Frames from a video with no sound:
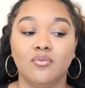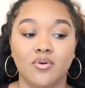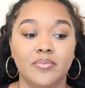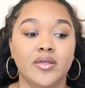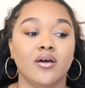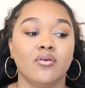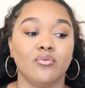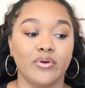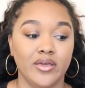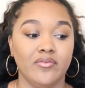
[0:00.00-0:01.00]
women are
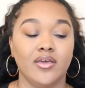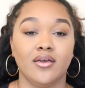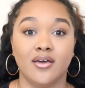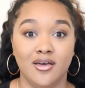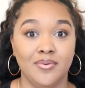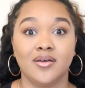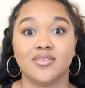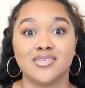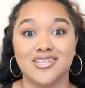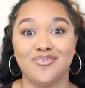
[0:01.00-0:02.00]
raving about
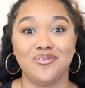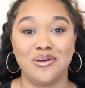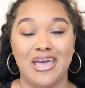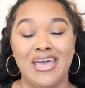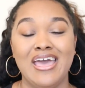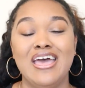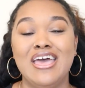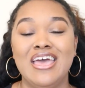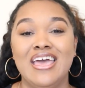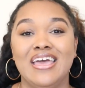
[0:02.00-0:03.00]
this stuff, okay?
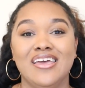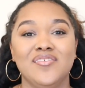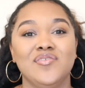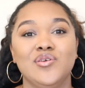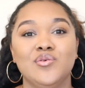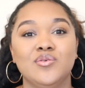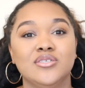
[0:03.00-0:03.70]
If you